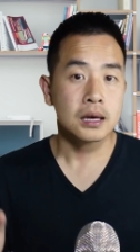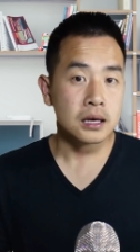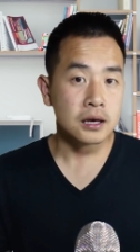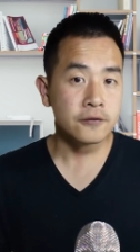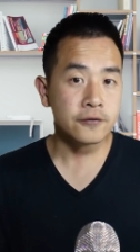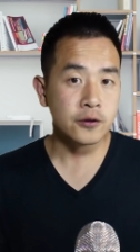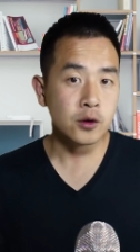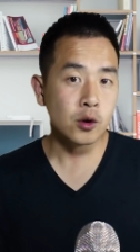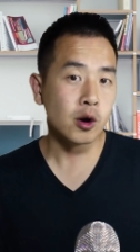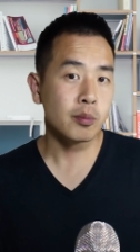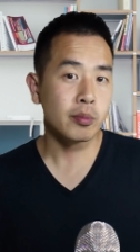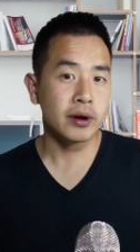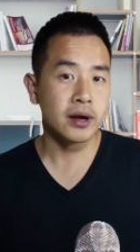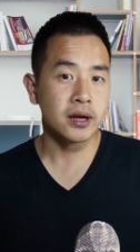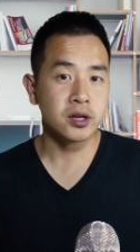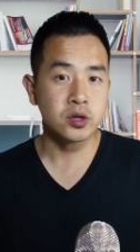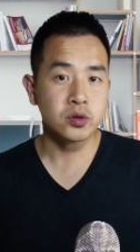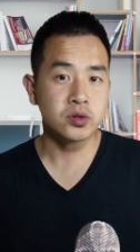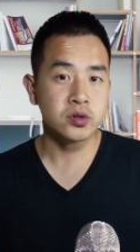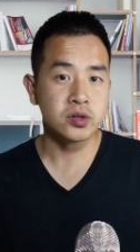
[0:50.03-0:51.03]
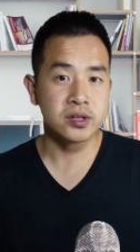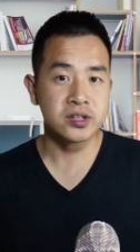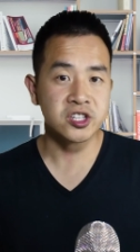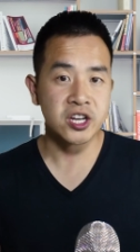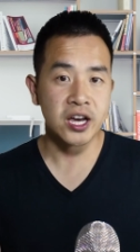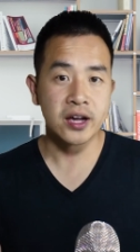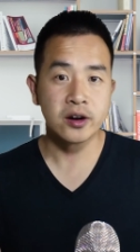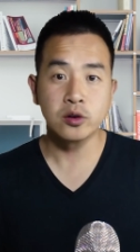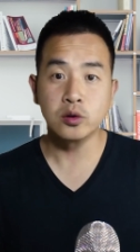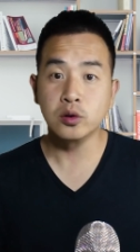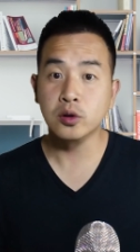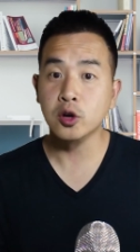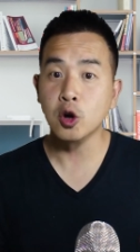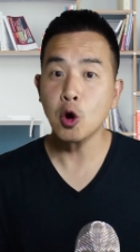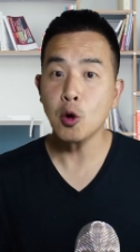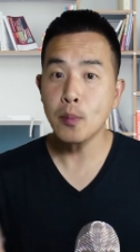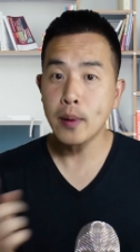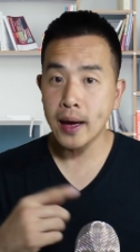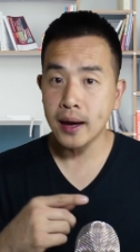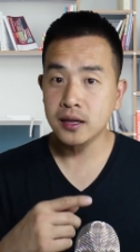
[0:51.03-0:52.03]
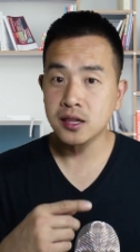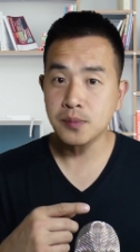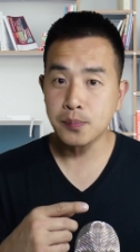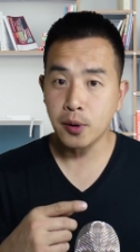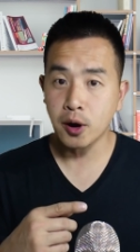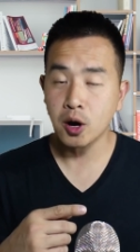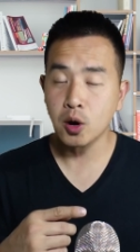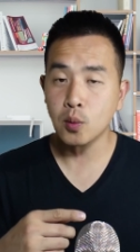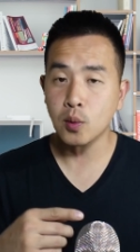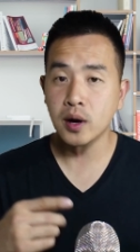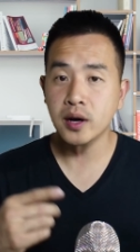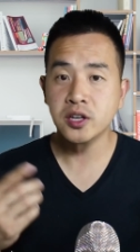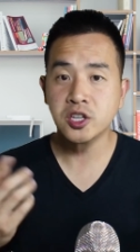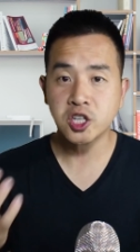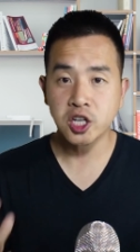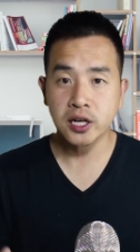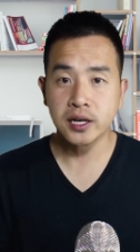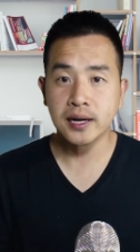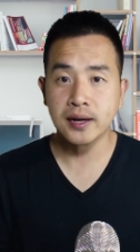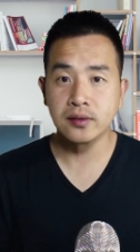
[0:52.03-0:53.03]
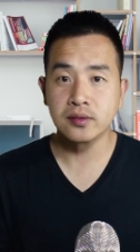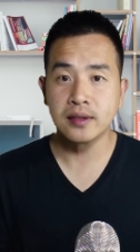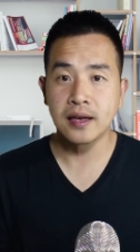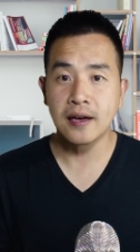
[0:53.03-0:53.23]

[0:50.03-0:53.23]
If you are brand new to this channel, go back to part one, check out